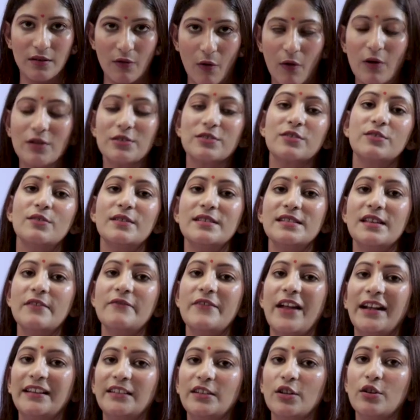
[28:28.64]
also is a
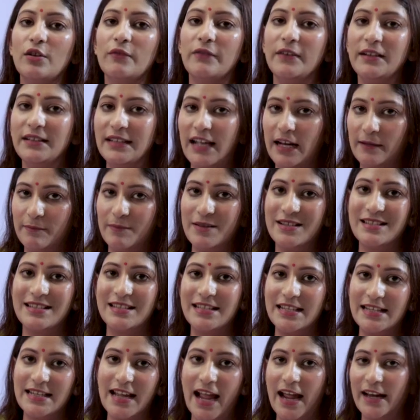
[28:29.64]
vector of it, that means
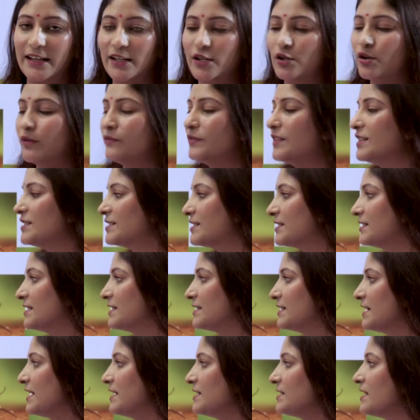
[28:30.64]
the carrier of this
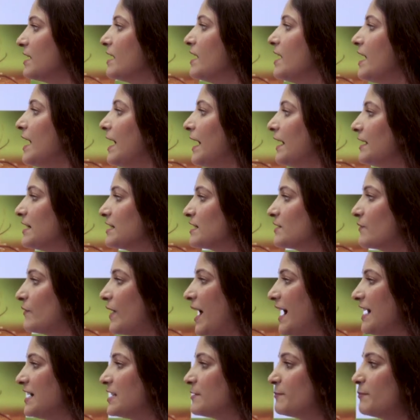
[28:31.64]
disease it is
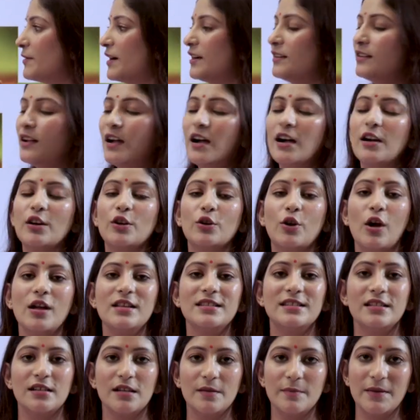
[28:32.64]
widespread
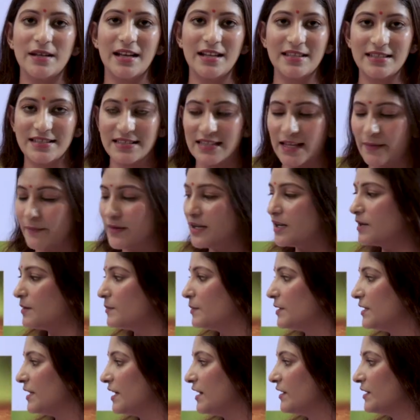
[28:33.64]
across urban and
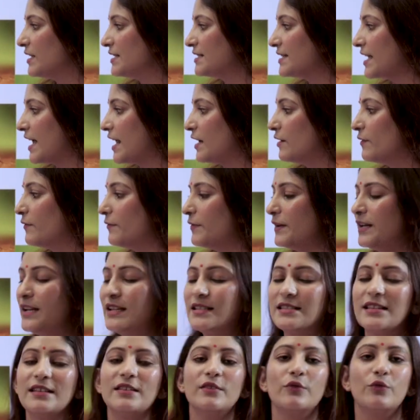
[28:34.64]
semi-urban areas,
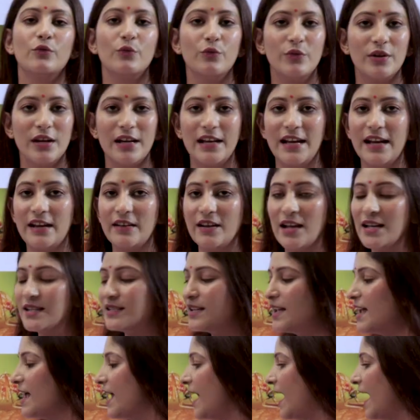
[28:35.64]
anopheles in rural
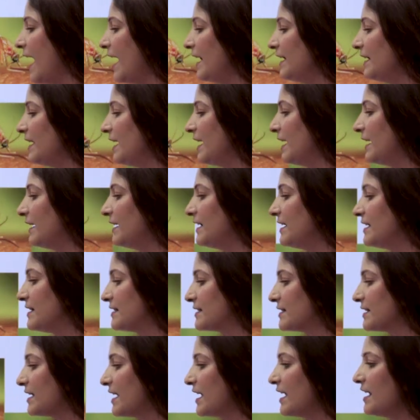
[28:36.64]
areas, and
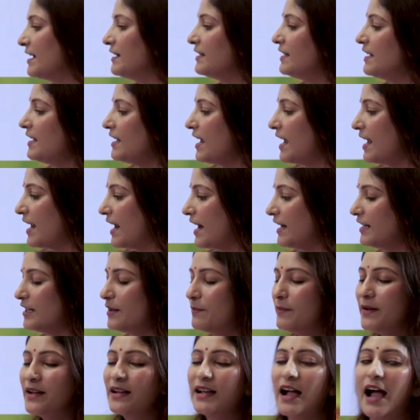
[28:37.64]
Aedes in the
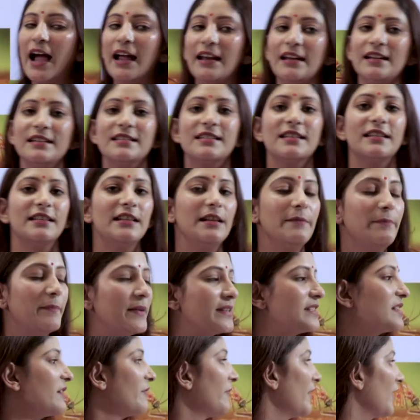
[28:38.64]
endemic islands in the
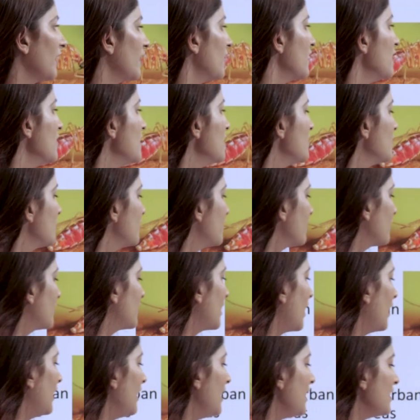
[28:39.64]
Pacific. So
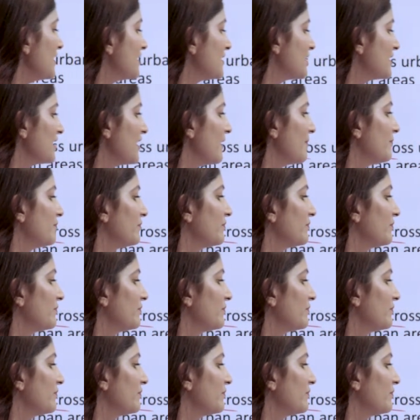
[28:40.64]
Culex